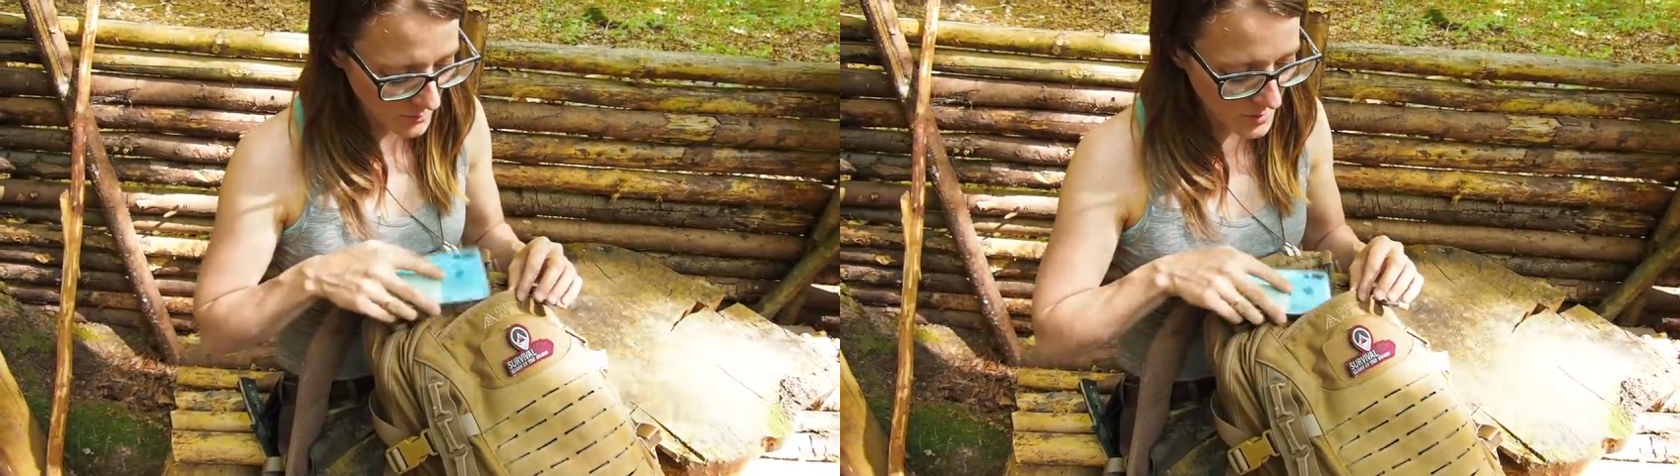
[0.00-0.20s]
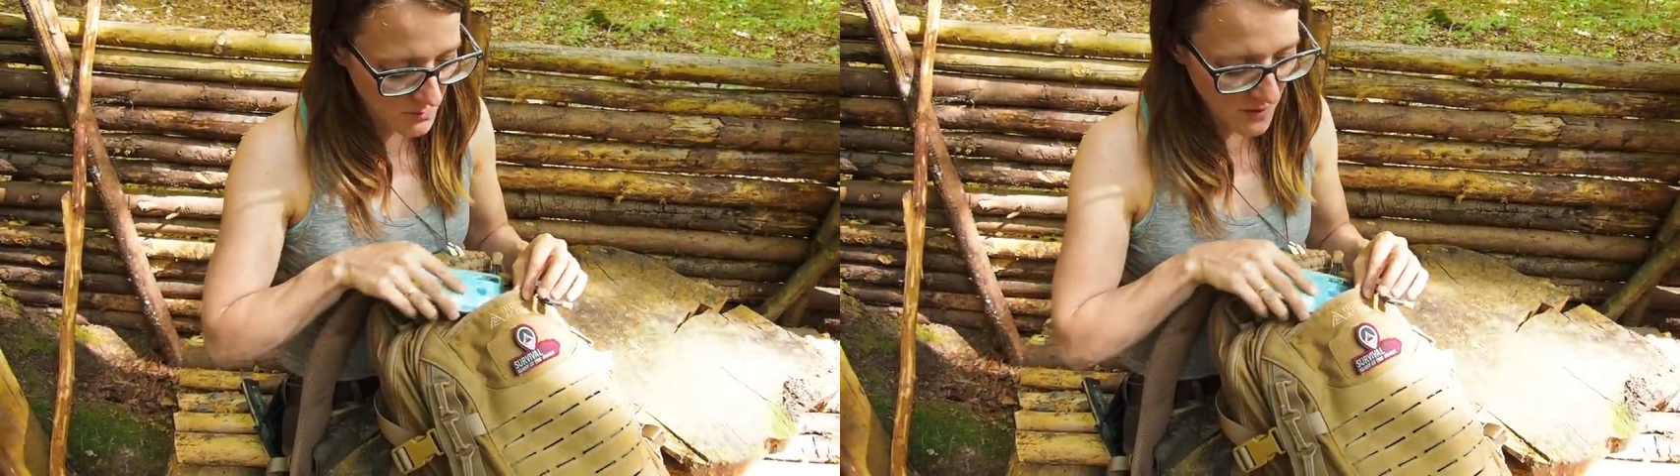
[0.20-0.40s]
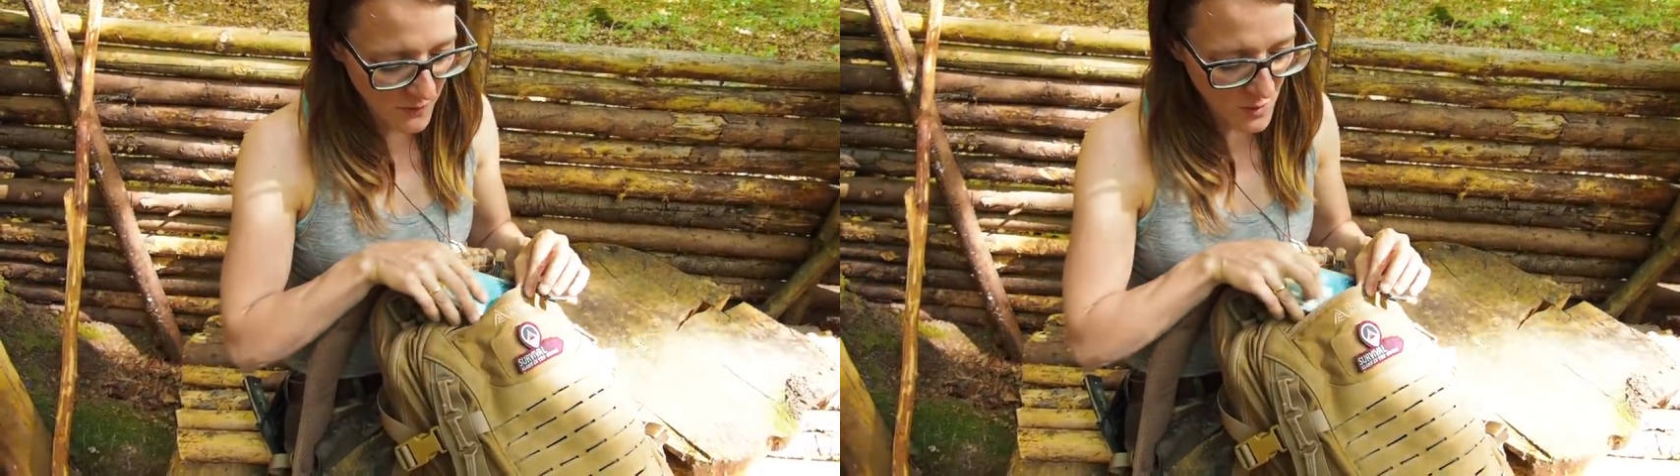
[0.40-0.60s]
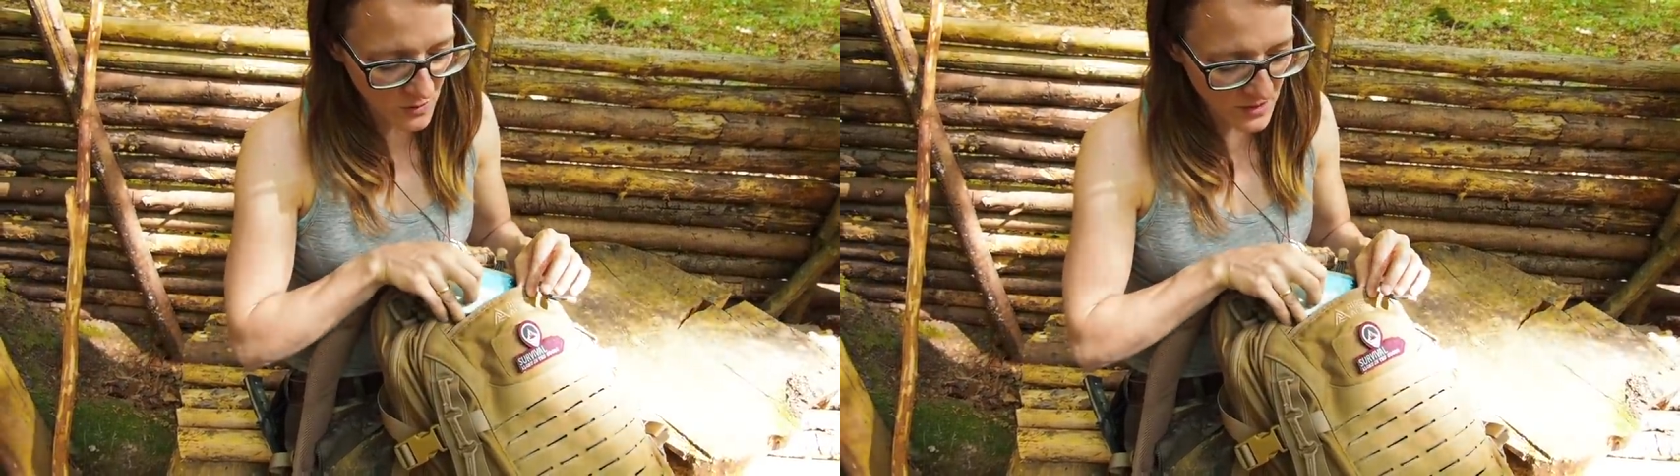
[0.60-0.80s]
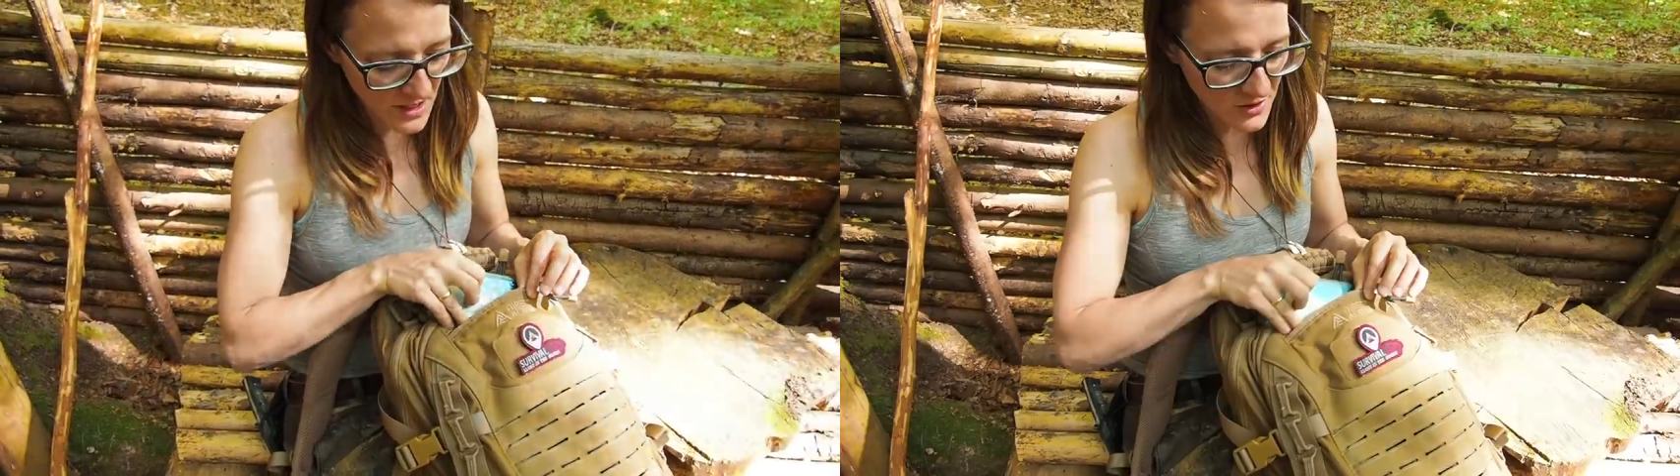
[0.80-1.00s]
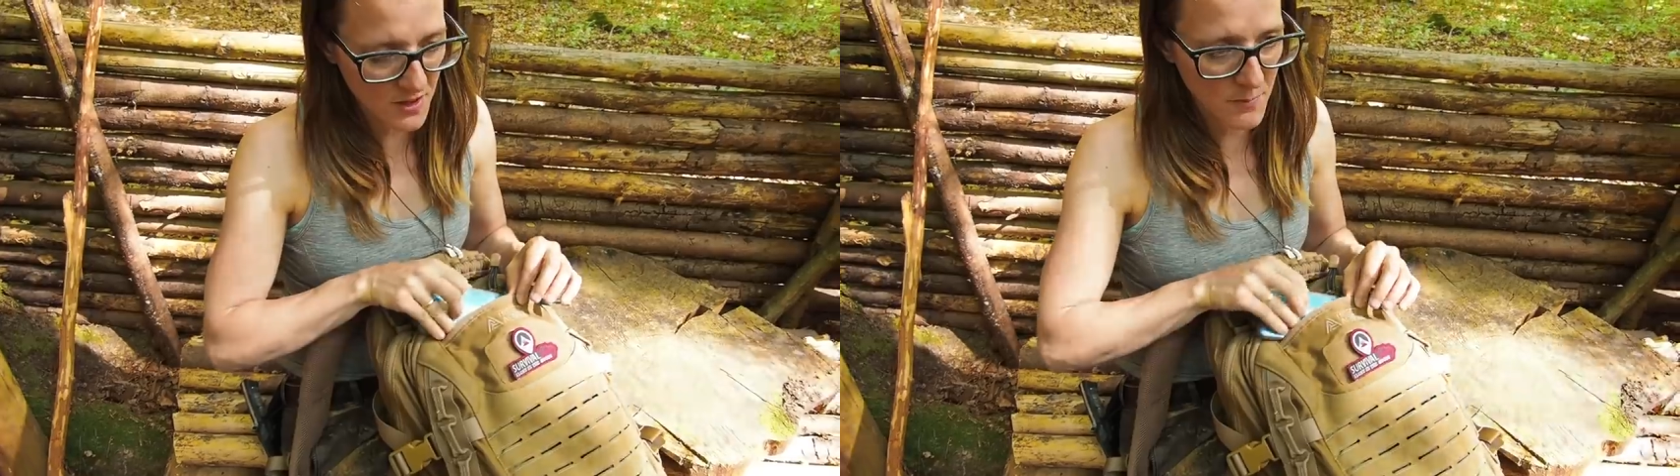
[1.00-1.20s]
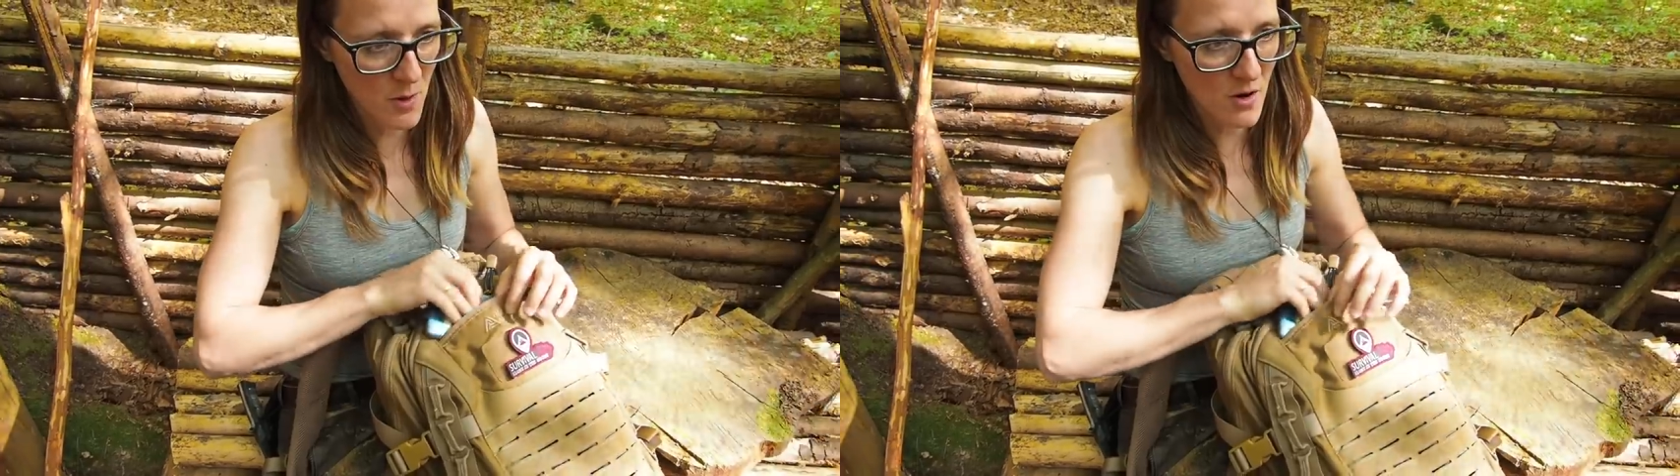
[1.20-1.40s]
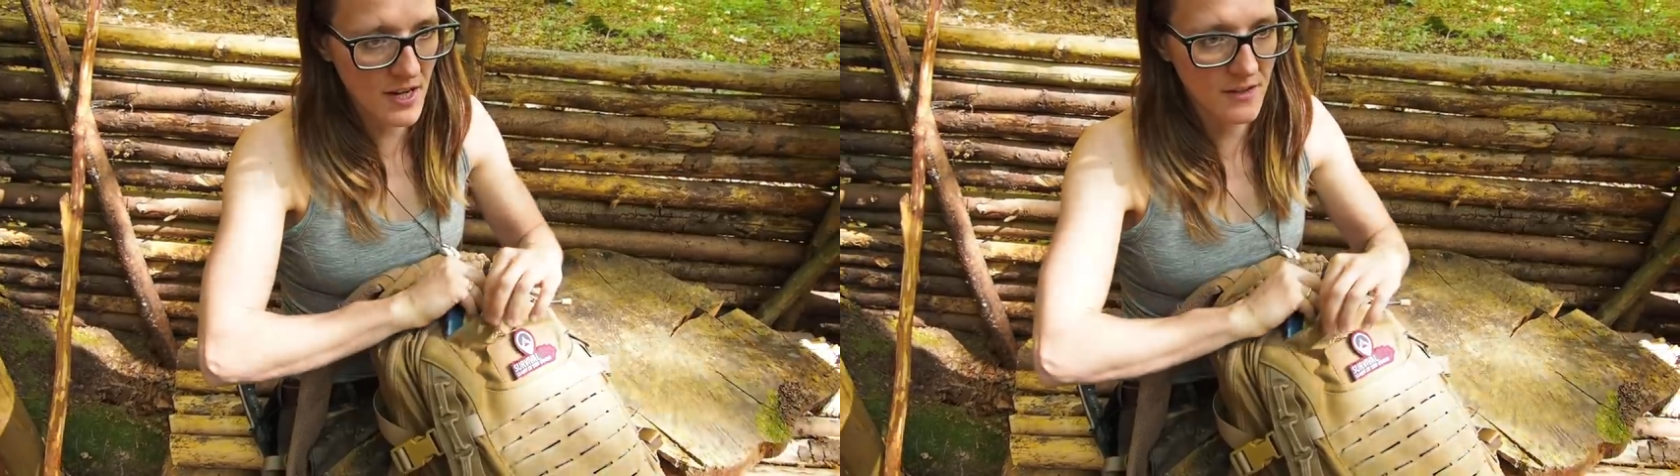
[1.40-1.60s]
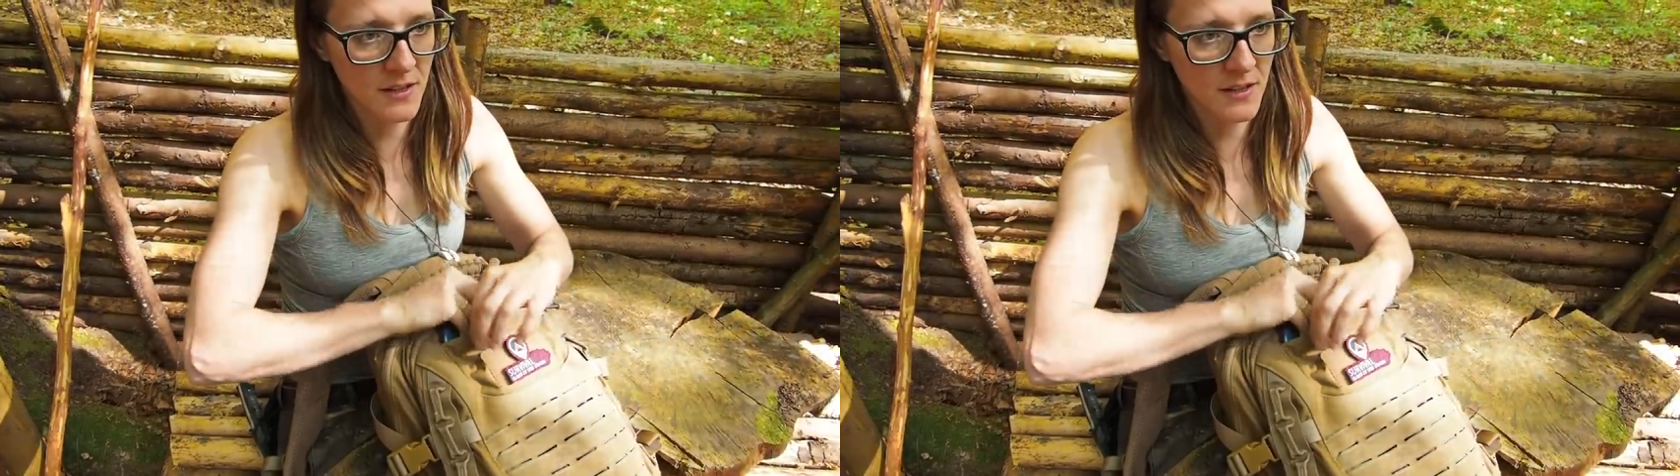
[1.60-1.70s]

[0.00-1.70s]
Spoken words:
put my phone into the pocket